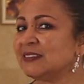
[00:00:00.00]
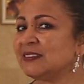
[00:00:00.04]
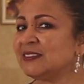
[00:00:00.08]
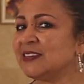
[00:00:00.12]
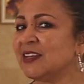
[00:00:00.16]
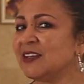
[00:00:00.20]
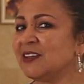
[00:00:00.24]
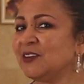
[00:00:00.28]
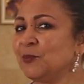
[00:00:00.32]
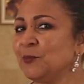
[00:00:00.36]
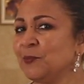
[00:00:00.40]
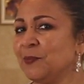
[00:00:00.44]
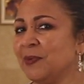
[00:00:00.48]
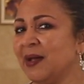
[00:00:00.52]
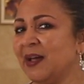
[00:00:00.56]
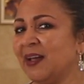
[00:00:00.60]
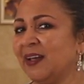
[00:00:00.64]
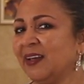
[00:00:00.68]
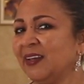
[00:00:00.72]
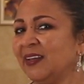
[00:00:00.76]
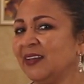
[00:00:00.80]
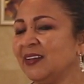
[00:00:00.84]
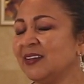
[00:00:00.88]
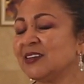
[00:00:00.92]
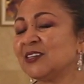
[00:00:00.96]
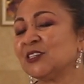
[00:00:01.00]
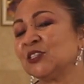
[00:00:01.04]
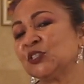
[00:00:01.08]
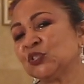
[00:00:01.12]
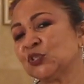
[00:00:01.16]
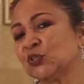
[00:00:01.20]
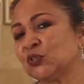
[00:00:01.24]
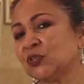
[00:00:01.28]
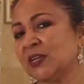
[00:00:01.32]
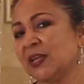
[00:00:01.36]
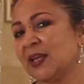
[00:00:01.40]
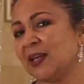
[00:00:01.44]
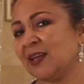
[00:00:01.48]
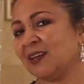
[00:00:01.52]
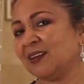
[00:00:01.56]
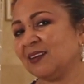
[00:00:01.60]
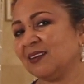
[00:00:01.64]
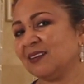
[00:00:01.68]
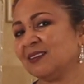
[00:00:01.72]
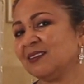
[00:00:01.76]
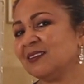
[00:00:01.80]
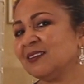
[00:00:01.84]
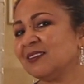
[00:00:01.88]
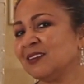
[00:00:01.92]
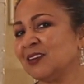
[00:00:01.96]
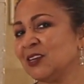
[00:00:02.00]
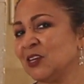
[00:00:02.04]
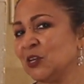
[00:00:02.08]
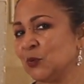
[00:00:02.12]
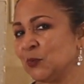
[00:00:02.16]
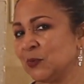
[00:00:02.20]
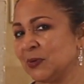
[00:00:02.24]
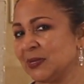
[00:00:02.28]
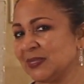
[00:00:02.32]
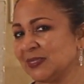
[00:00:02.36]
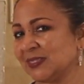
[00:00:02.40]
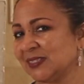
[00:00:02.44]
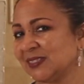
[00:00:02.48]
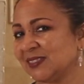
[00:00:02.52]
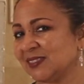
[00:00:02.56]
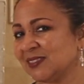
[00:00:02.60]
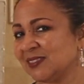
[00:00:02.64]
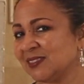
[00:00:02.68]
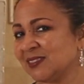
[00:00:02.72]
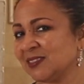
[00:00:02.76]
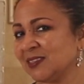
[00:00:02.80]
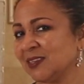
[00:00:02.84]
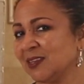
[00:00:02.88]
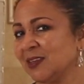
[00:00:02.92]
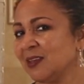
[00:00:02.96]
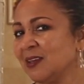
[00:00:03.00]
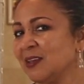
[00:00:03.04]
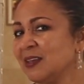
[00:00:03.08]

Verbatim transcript: done by Jonelle Lewis.